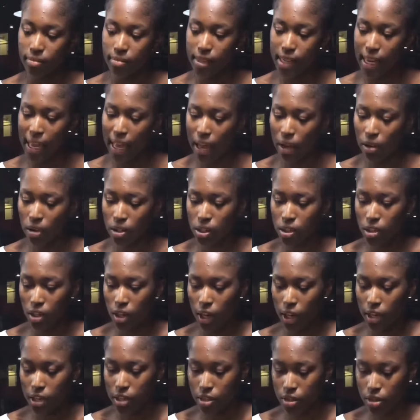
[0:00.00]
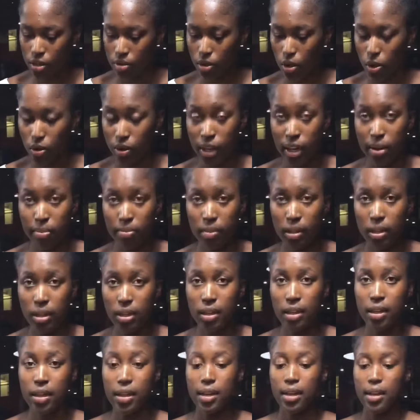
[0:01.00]
I also got coconut milk,
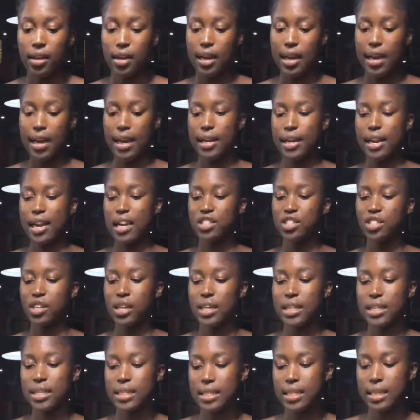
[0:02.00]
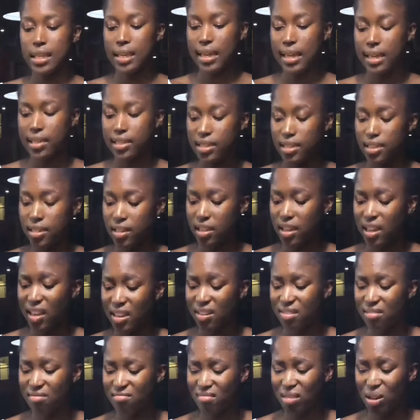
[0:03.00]
and as you can see, I didn't get
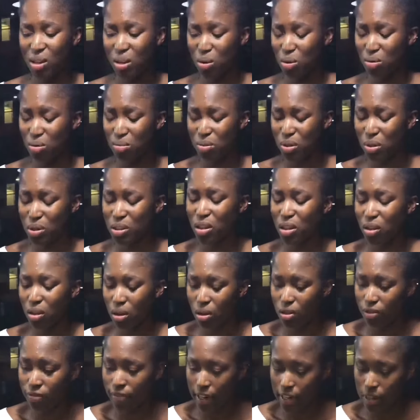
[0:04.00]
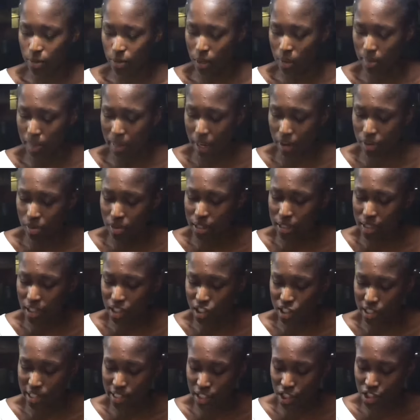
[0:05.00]
there was the low fat one, but I don't
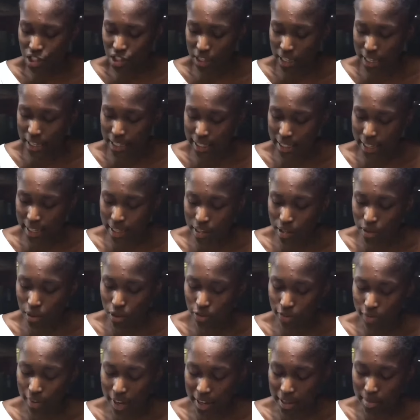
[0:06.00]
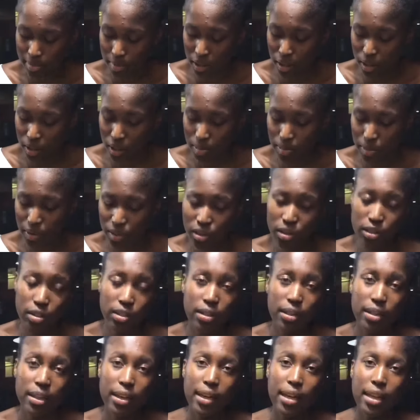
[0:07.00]
suggest that you guys get low fat milk because
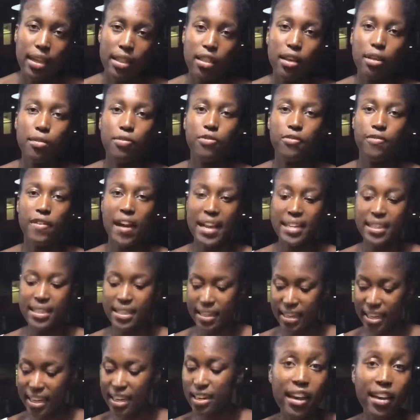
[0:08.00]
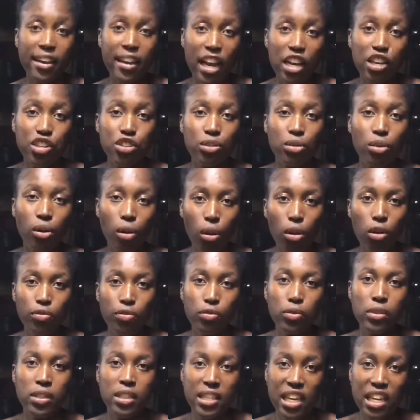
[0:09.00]
the fats in natural whole
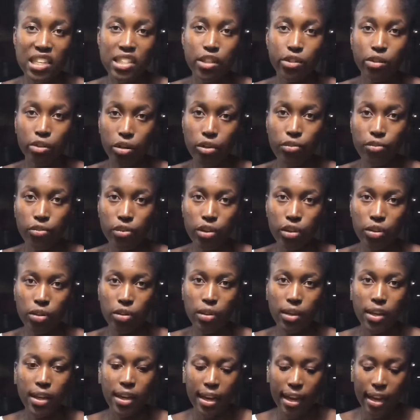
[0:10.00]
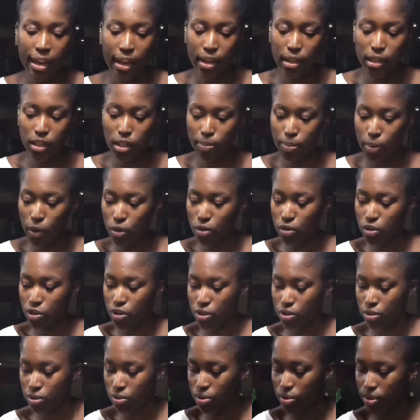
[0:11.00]
foods is actually good for you, as opposed
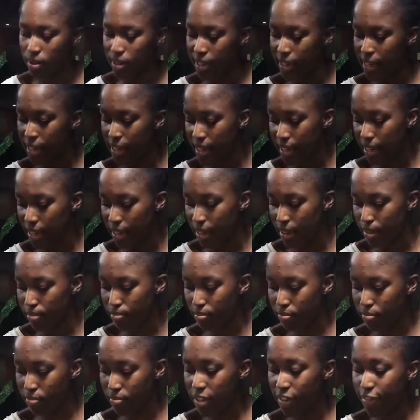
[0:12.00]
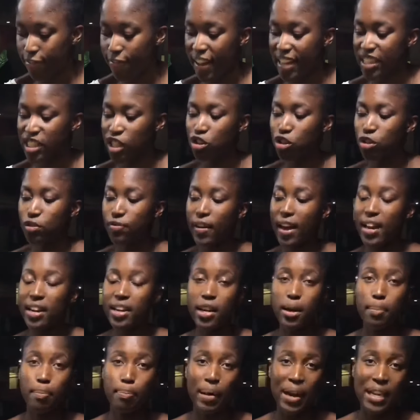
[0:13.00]
to the fats that you find
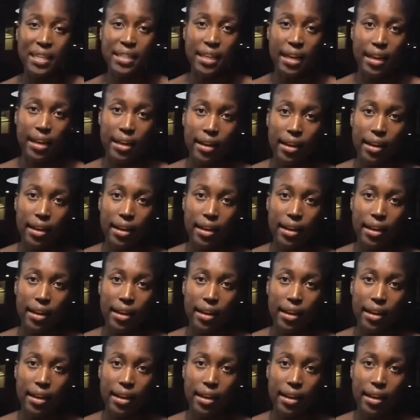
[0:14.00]
in butter.